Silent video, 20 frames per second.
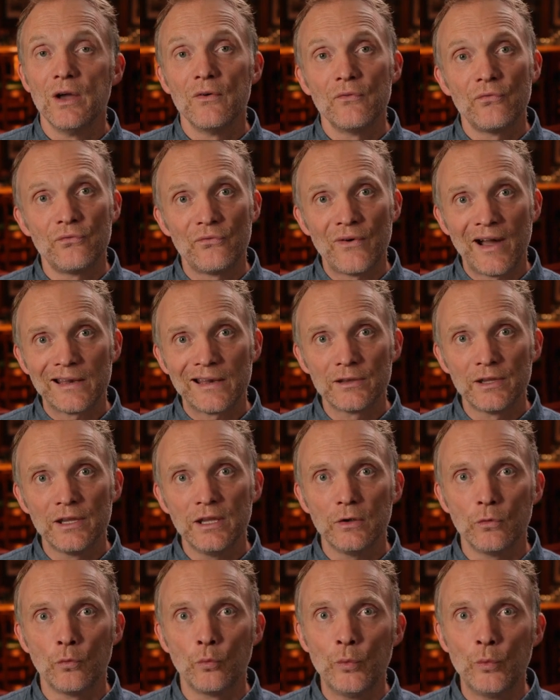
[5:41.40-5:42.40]

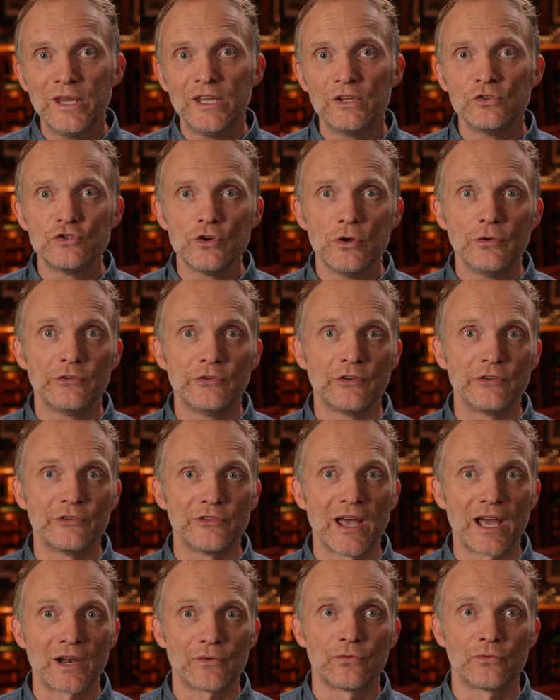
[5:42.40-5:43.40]
Finally, we can choose
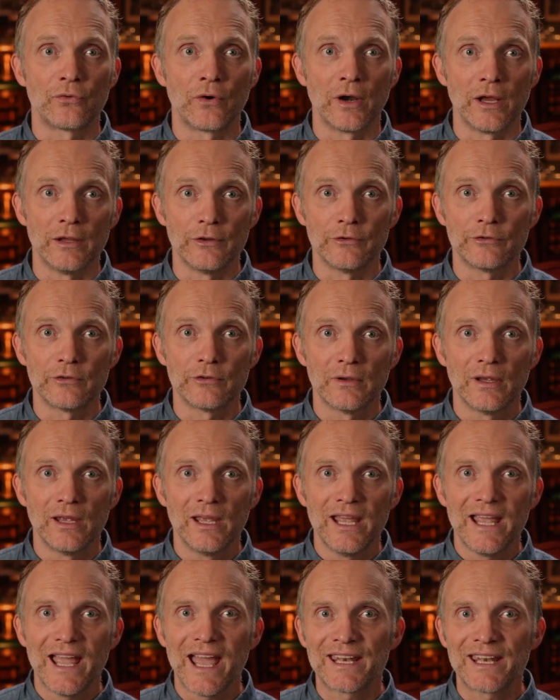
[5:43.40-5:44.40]
exact phrase,
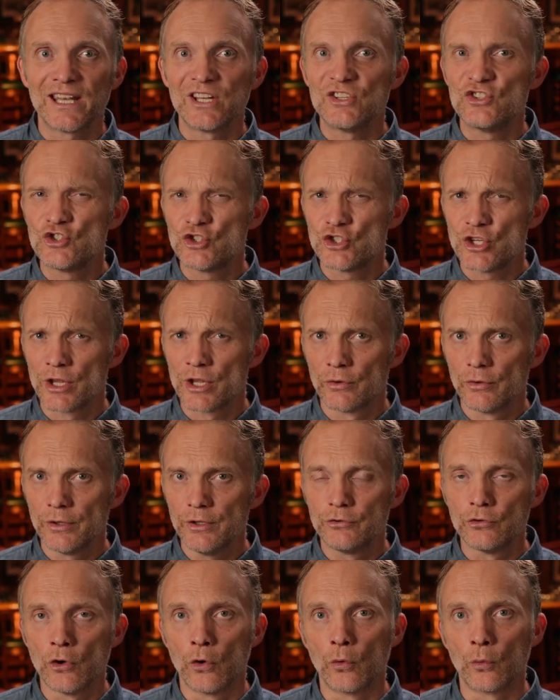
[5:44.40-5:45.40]
and I
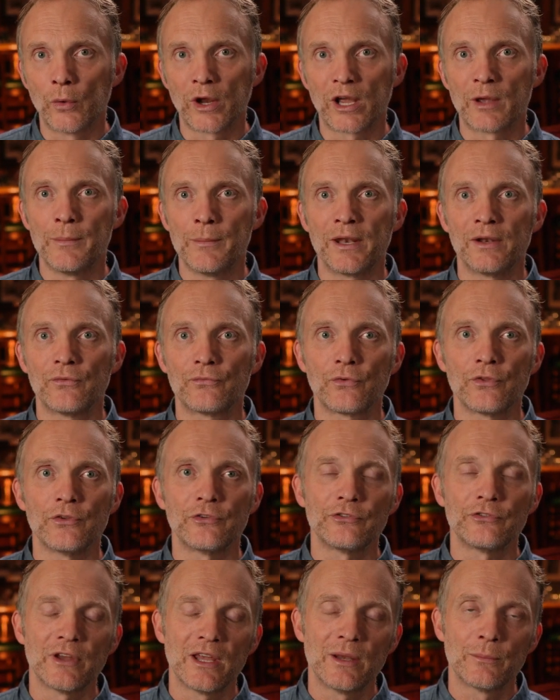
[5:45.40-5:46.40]
generally don't recommend it for the
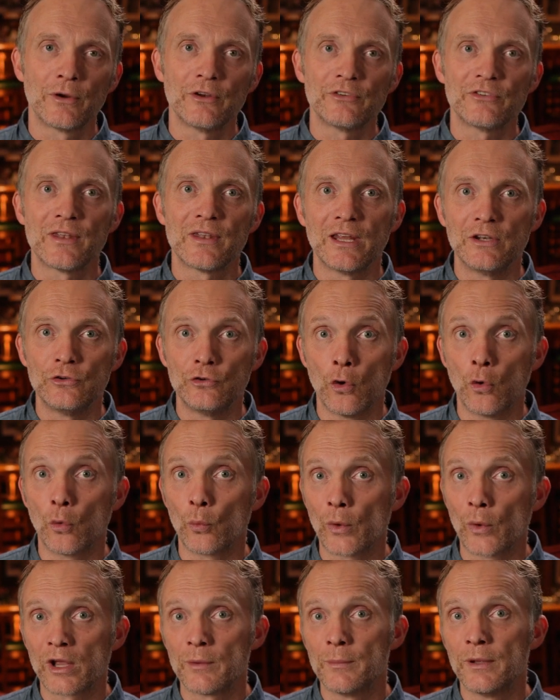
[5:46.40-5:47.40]
same reason that I
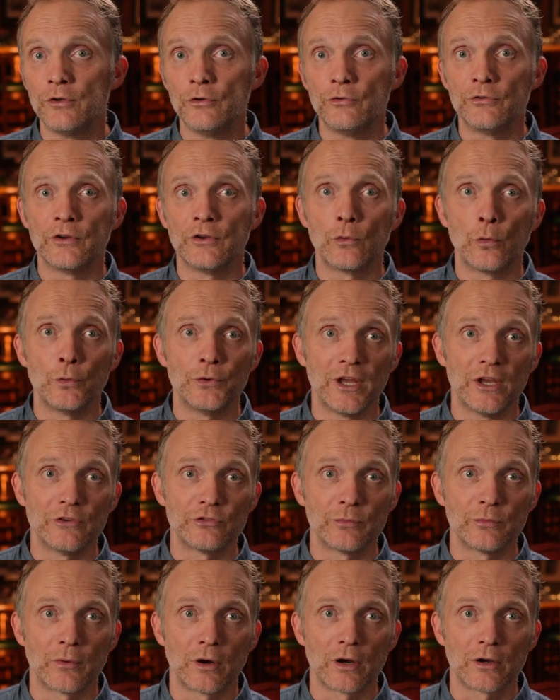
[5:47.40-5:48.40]
don't recommend using
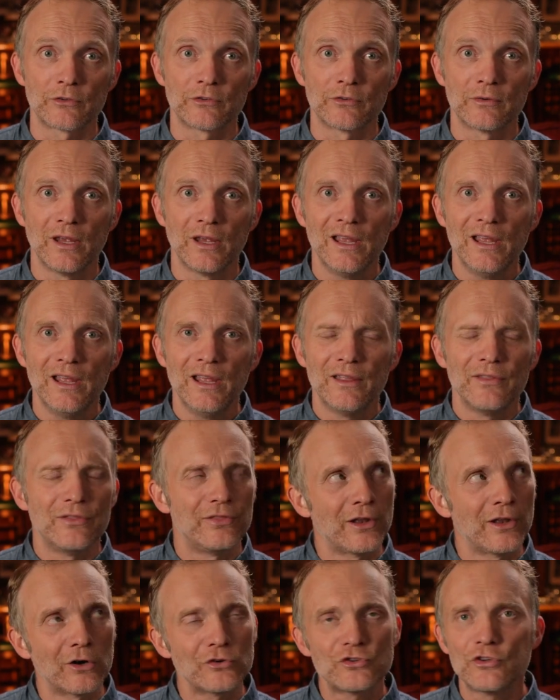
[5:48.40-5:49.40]
quotation marks.
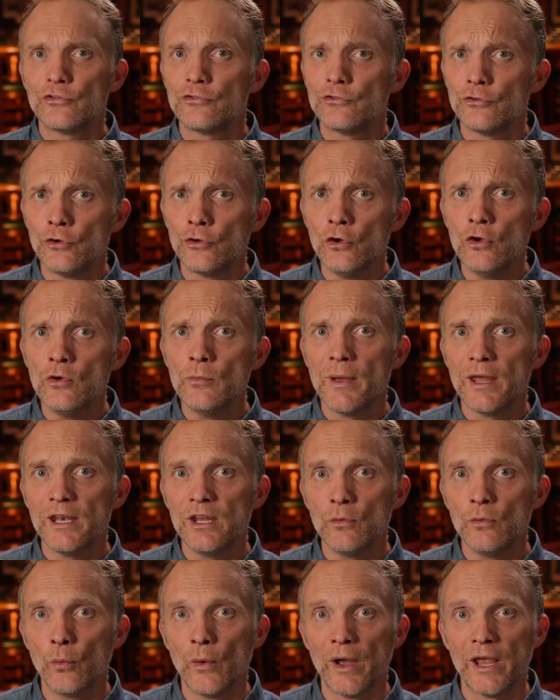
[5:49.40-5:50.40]
There are just too
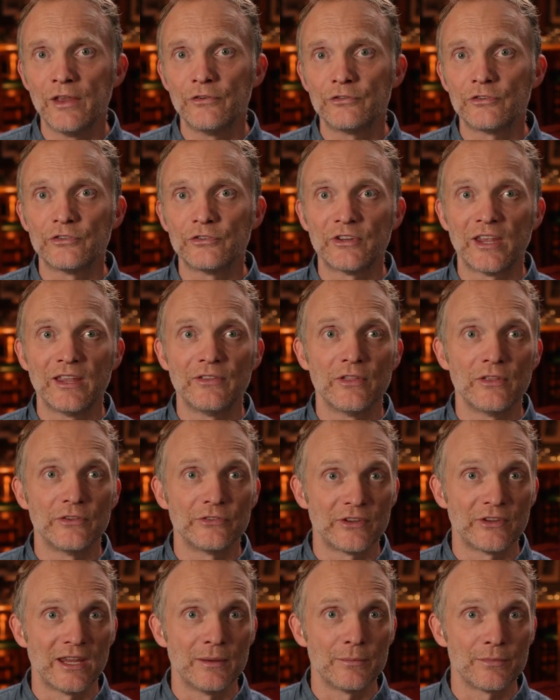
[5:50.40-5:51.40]
many ways to say the
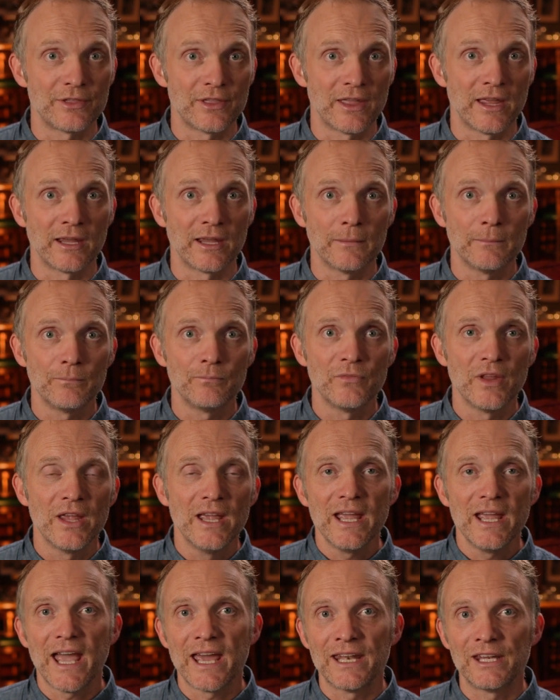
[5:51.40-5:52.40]
same thing,
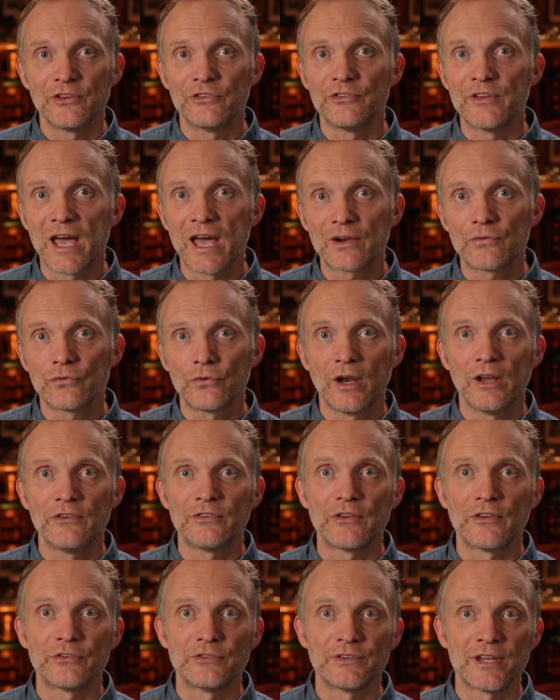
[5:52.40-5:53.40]
and exact phrase
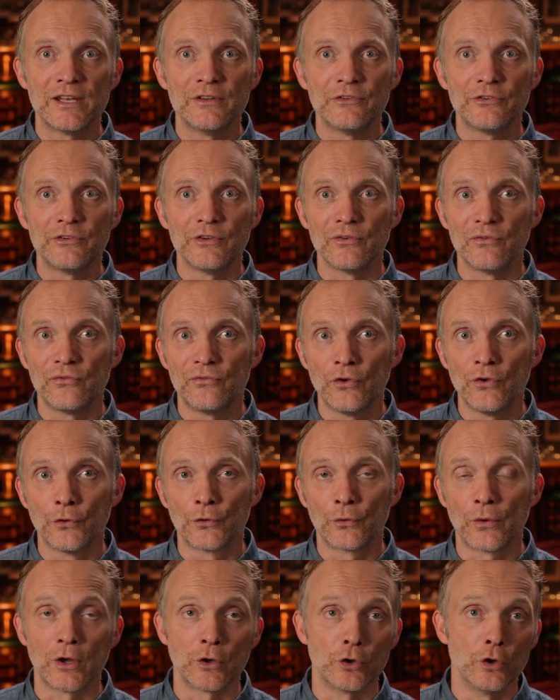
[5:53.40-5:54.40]
has a tendency to
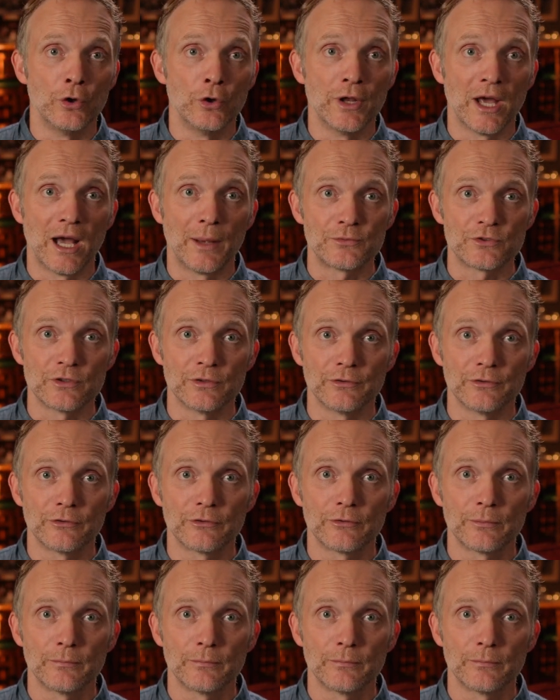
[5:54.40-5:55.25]
filter out good options.